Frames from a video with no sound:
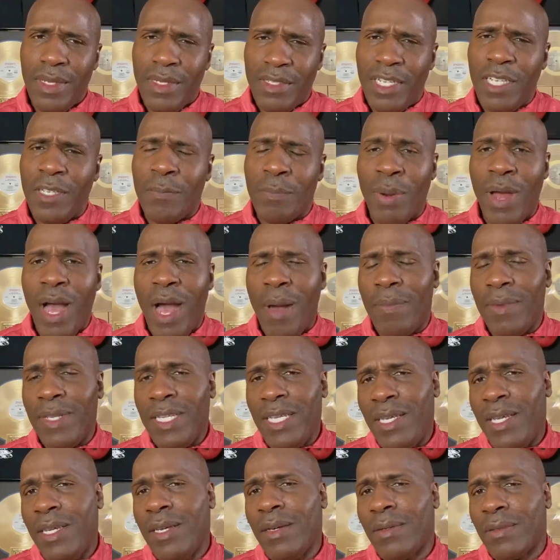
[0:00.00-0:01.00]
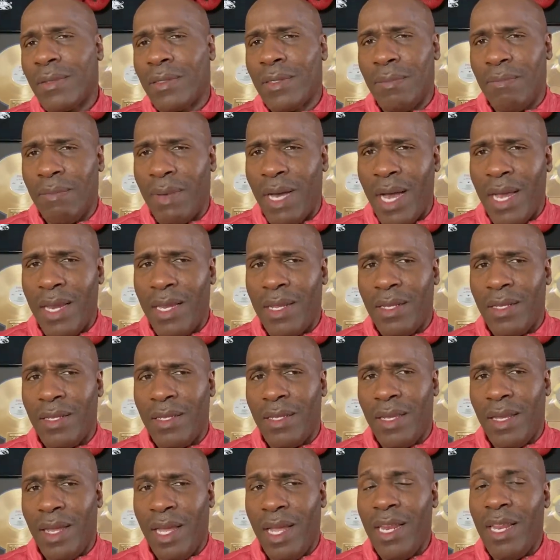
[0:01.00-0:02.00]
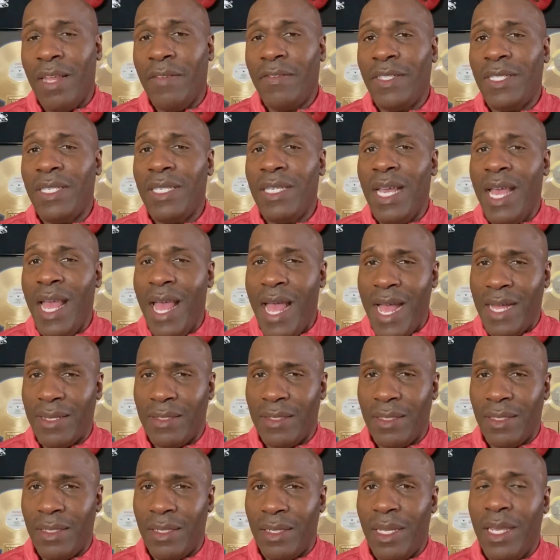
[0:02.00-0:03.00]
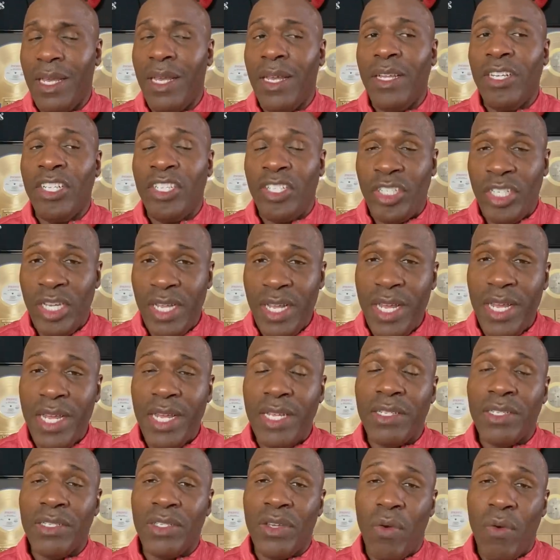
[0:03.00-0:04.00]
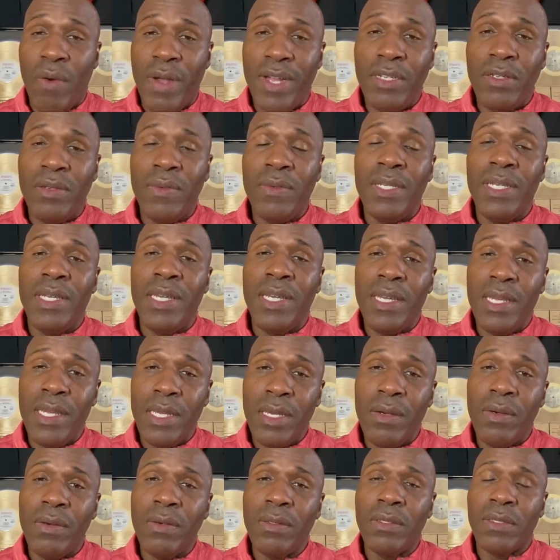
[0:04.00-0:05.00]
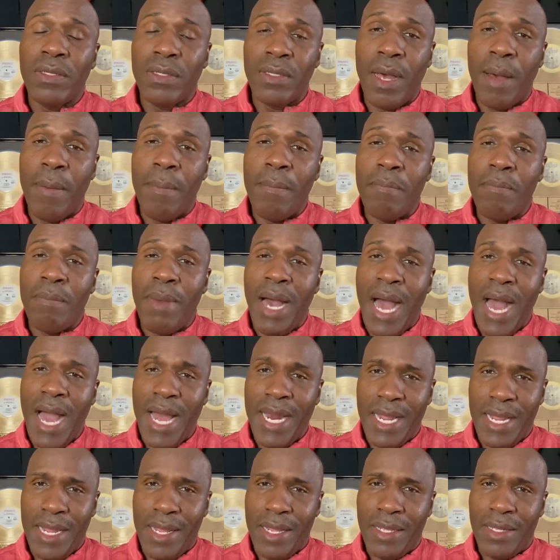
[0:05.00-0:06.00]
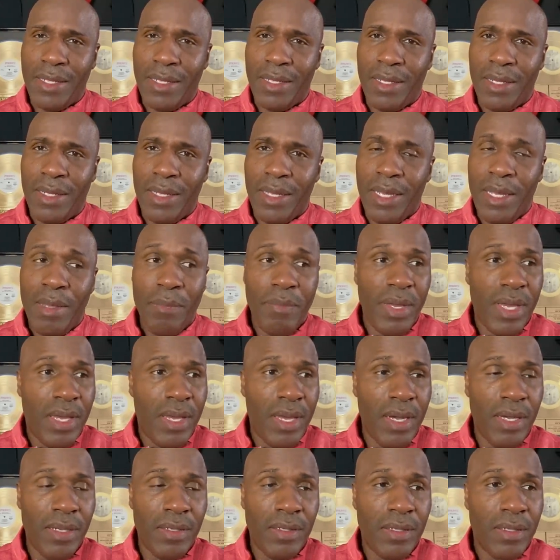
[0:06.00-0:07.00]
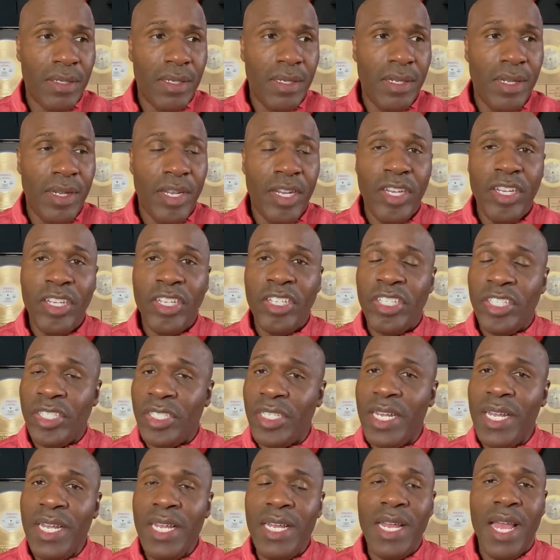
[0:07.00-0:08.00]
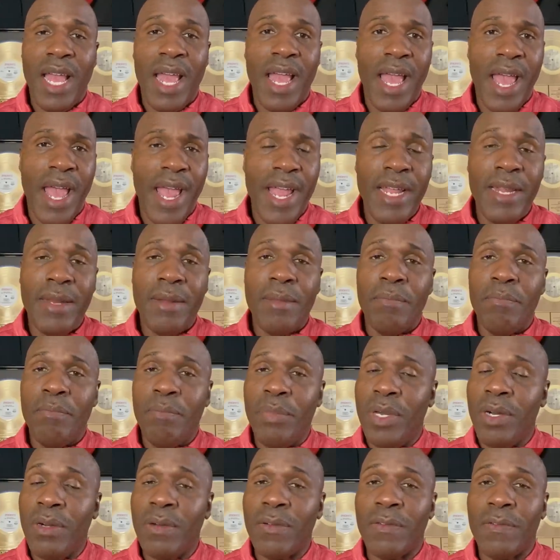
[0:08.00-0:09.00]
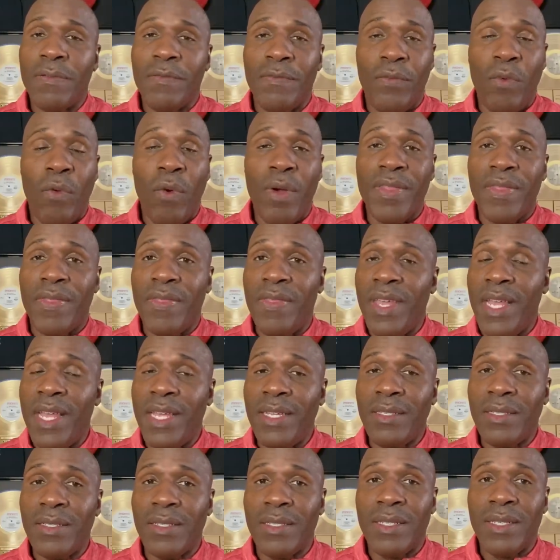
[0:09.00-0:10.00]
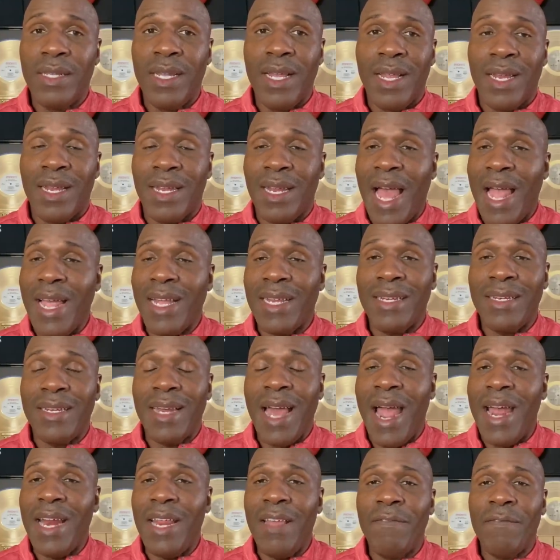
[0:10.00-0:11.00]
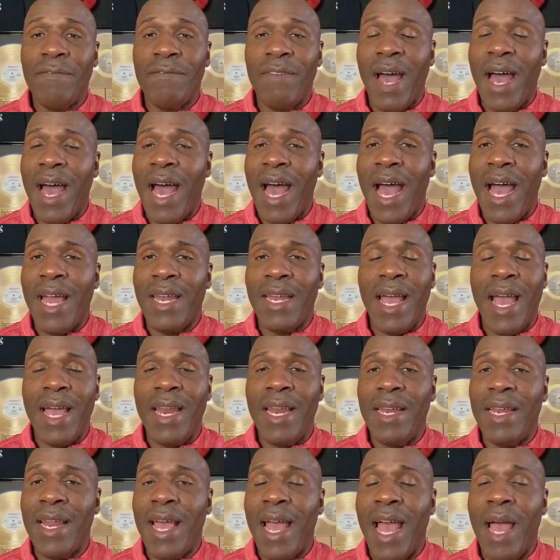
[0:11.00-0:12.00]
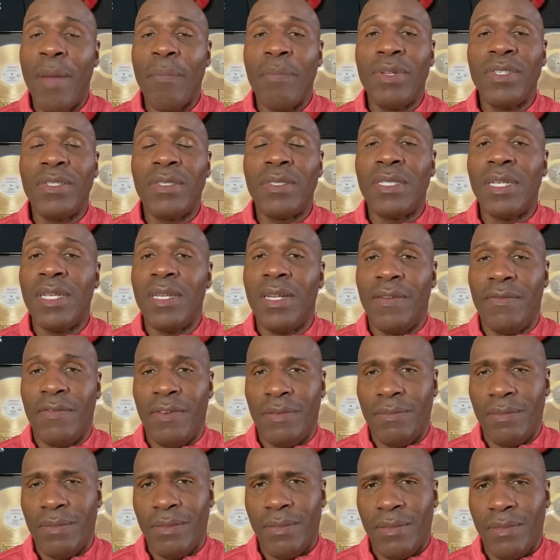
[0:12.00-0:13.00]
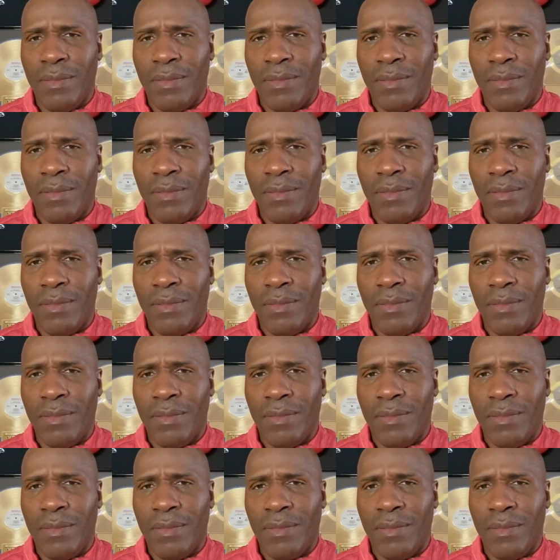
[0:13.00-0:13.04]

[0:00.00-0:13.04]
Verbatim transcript: She's probably killed somebody. And if she hasn't, she is going to kill somebody because she ain't built for this like 95, 99% of them.